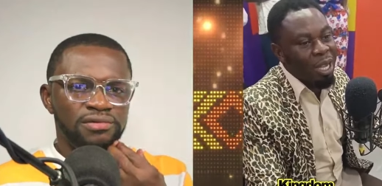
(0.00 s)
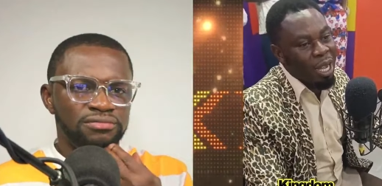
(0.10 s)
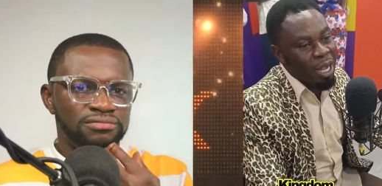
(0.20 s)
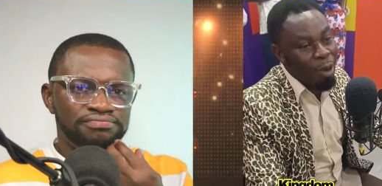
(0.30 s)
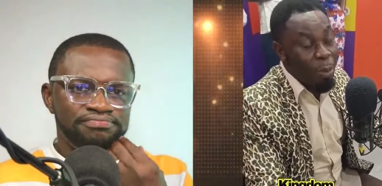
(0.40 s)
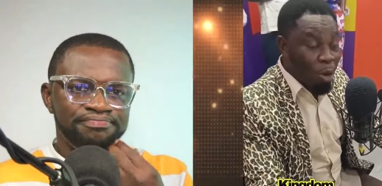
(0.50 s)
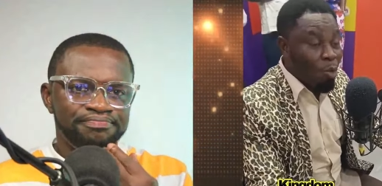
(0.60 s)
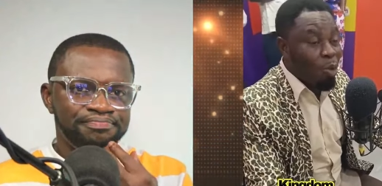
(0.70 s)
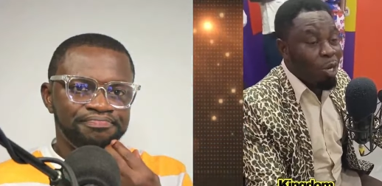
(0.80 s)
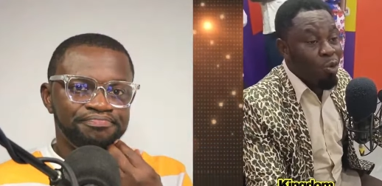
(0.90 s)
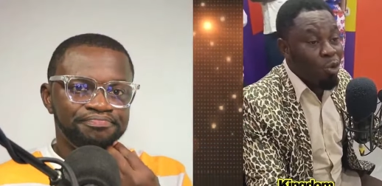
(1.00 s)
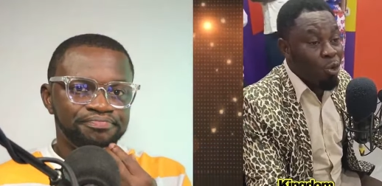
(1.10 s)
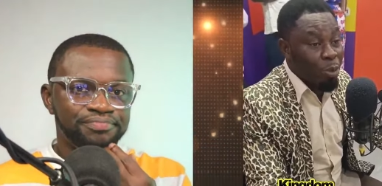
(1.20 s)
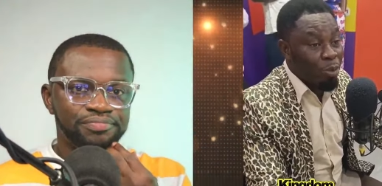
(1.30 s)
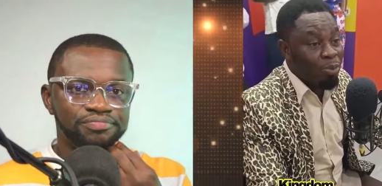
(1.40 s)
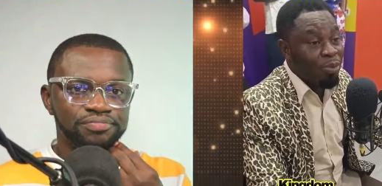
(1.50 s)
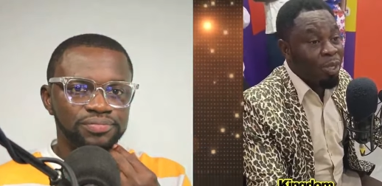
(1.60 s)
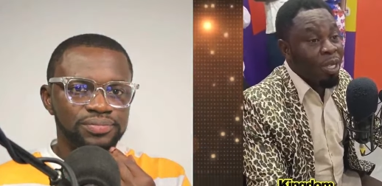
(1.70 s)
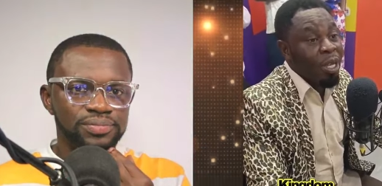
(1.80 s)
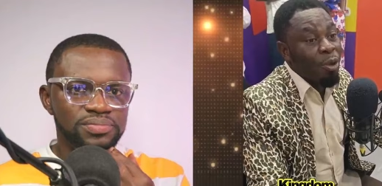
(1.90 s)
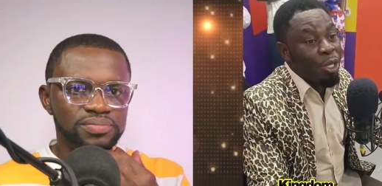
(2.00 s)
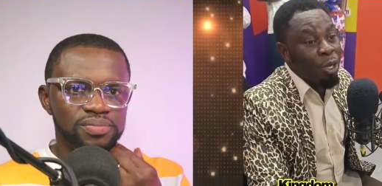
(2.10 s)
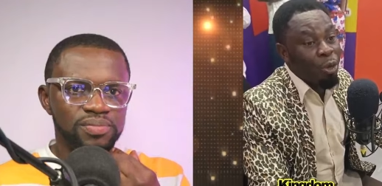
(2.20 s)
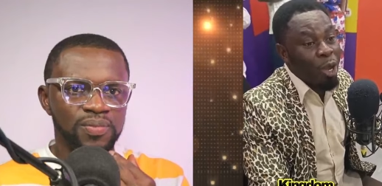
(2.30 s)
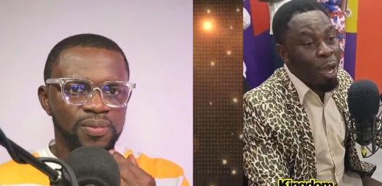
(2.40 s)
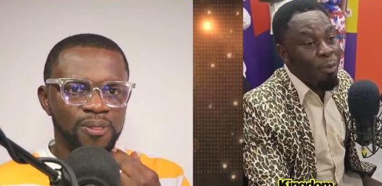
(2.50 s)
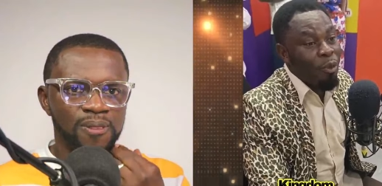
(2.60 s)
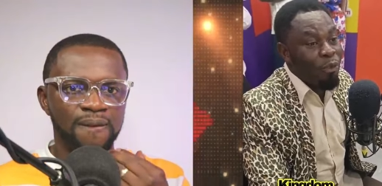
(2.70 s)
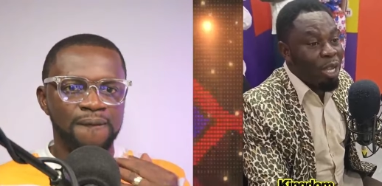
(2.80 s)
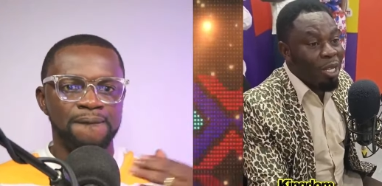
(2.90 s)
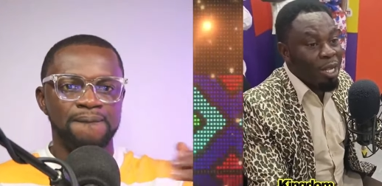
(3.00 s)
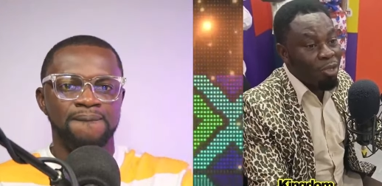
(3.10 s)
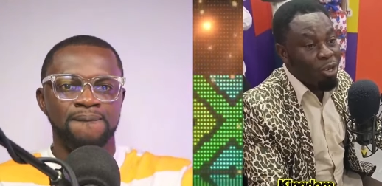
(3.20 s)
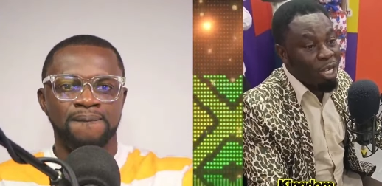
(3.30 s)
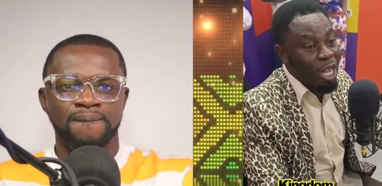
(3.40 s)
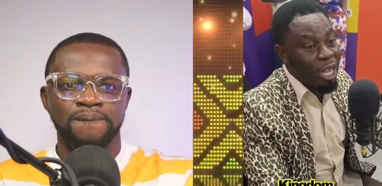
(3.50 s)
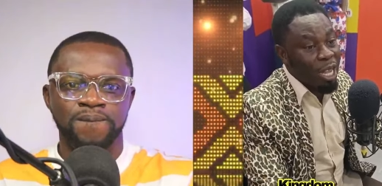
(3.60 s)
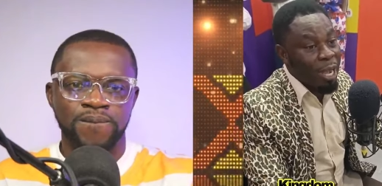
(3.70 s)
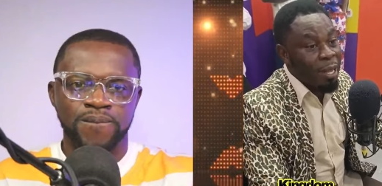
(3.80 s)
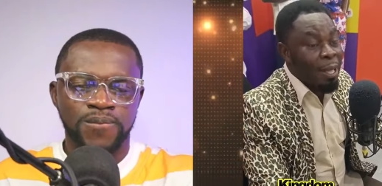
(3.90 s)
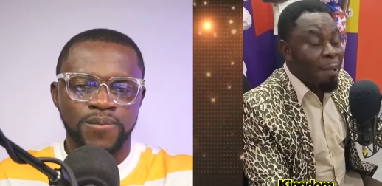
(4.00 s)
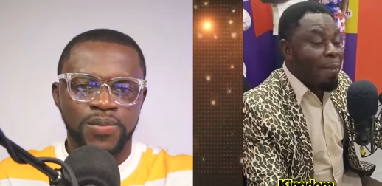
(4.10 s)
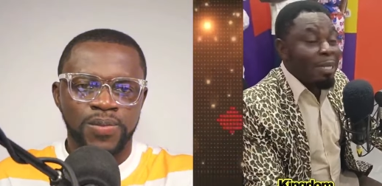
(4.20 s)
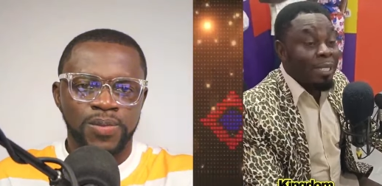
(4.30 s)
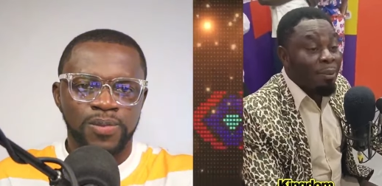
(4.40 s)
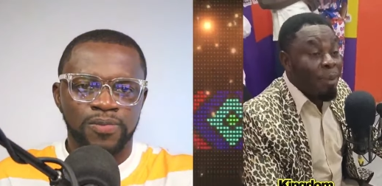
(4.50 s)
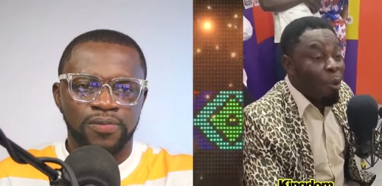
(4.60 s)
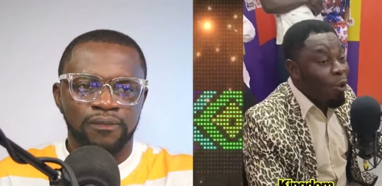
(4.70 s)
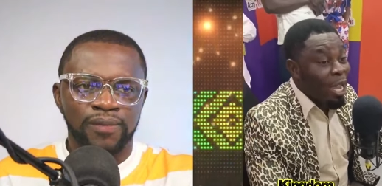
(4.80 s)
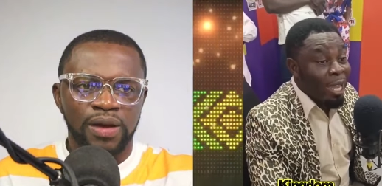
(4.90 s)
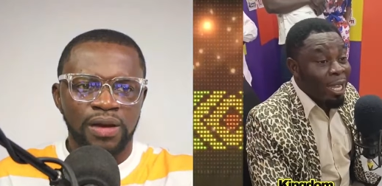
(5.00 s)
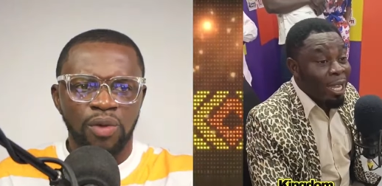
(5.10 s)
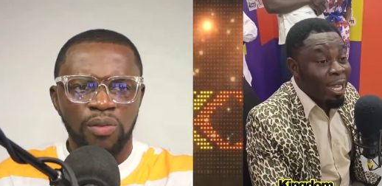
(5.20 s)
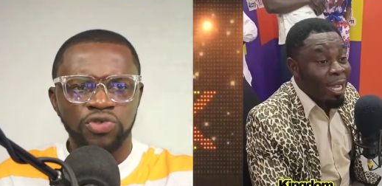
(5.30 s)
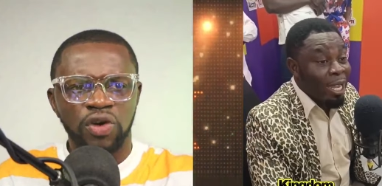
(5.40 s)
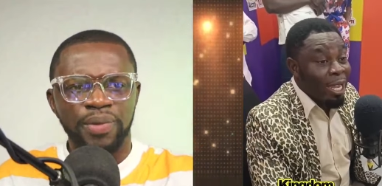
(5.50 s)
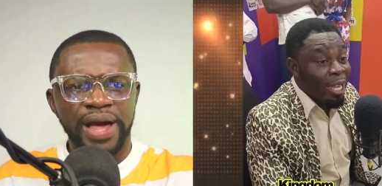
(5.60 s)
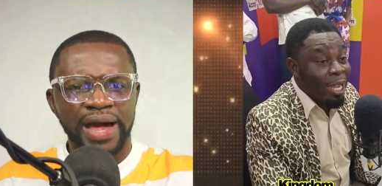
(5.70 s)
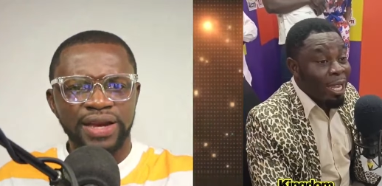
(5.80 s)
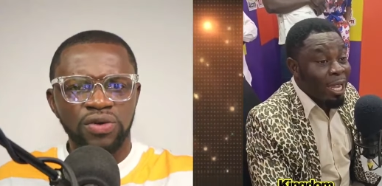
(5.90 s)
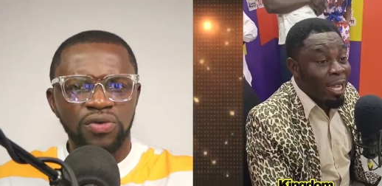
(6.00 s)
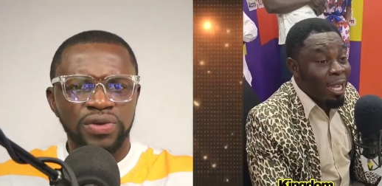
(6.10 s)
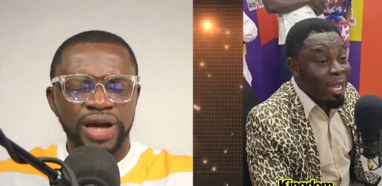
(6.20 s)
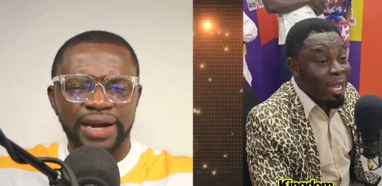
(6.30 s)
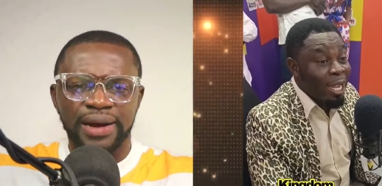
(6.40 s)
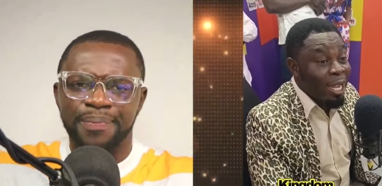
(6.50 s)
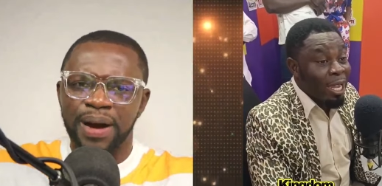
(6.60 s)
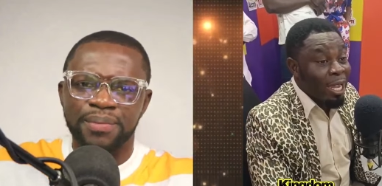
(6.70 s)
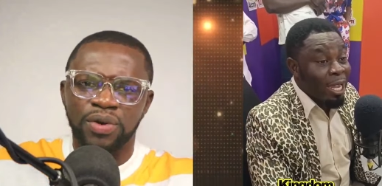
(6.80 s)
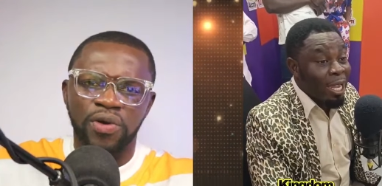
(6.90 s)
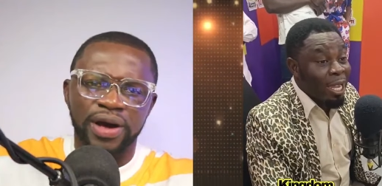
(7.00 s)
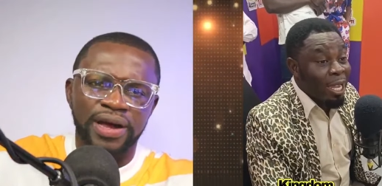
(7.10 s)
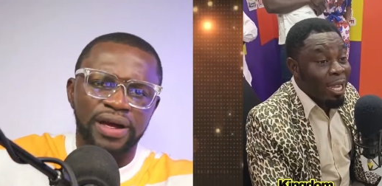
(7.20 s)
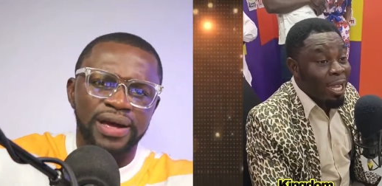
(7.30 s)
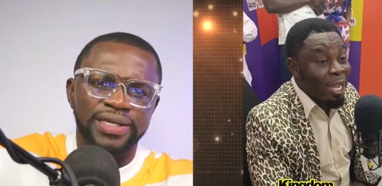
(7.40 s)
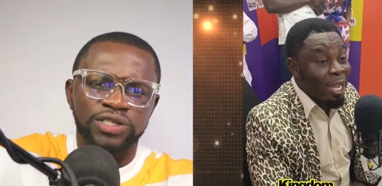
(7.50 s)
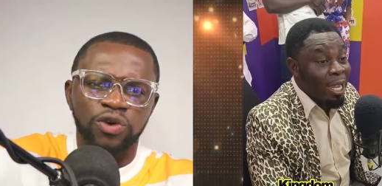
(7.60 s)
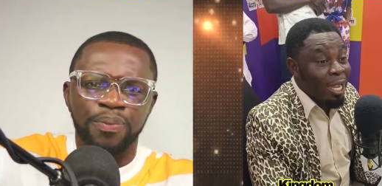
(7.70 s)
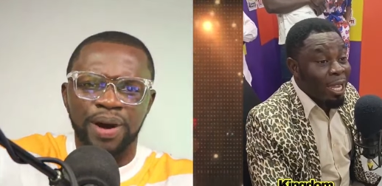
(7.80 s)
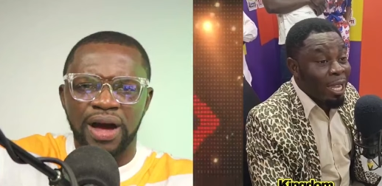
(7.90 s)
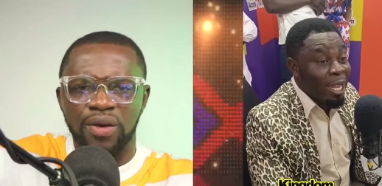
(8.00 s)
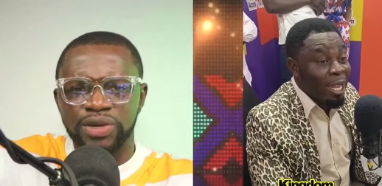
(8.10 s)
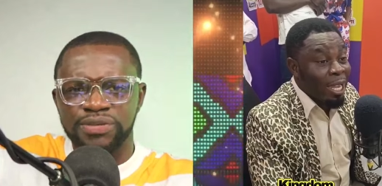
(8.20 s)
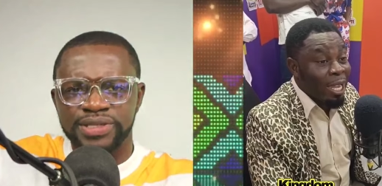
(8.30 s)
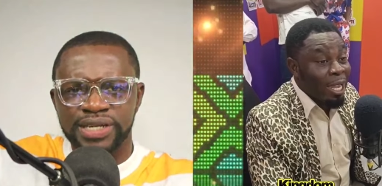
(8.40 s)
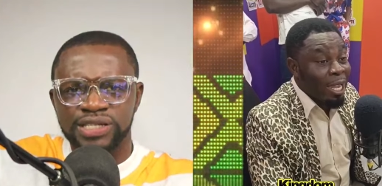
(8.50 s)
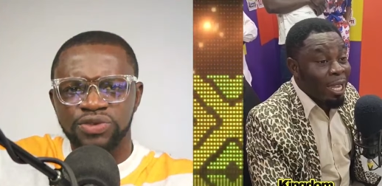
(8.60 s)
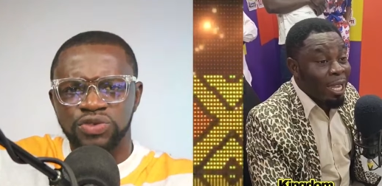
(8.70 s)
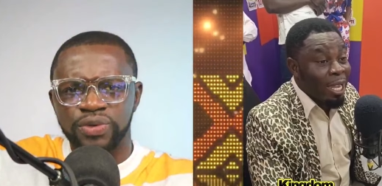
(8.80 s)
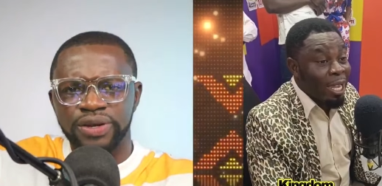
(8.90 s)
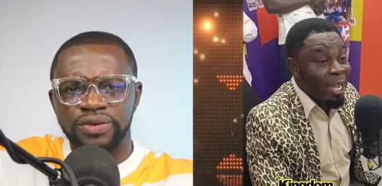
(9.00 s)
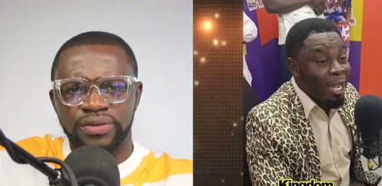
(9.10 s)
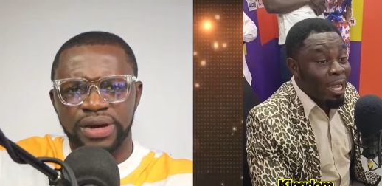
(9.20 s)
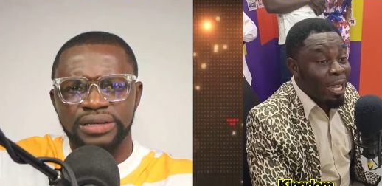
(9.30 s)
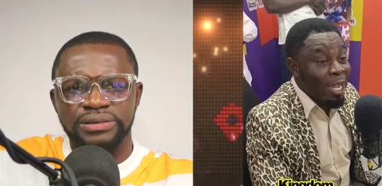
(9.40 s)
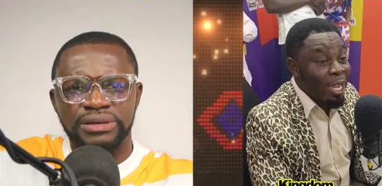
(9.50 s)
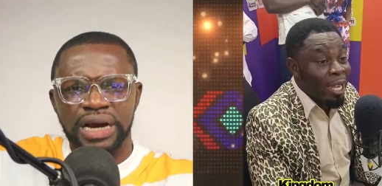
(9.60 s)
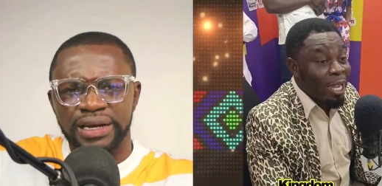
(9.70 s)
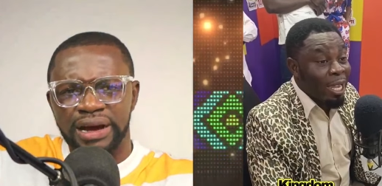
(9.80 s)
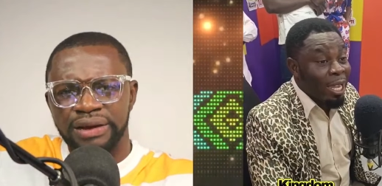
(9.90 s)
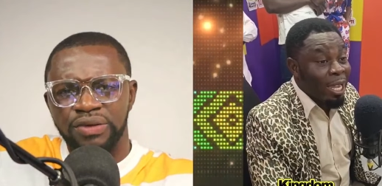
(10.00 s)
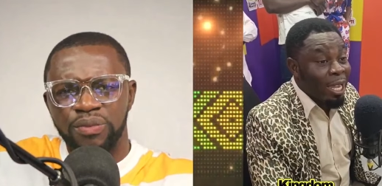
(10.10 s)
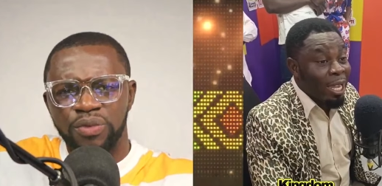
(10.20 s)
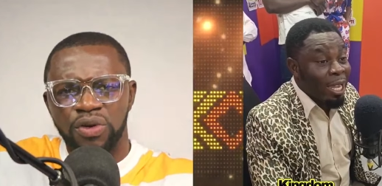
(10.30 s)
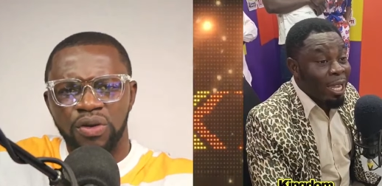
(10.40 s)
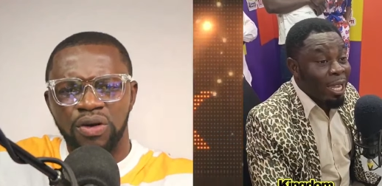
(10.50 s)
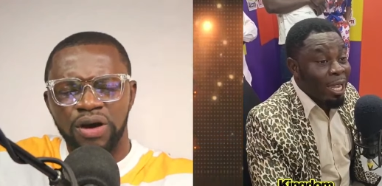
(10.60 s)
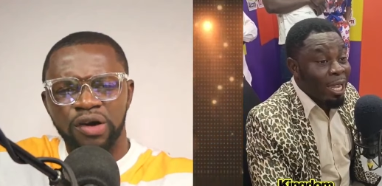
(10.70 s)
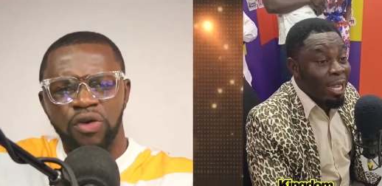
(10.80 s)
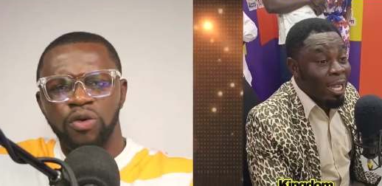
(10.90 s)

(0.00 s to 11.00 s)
Speaker 1: Wabano Crew. So here movie industry near ya. But summer walking.
Speaker 2: Bombs on we are due, Ghana Palm, a show palm, which misses you to no, eh, and I no more or echo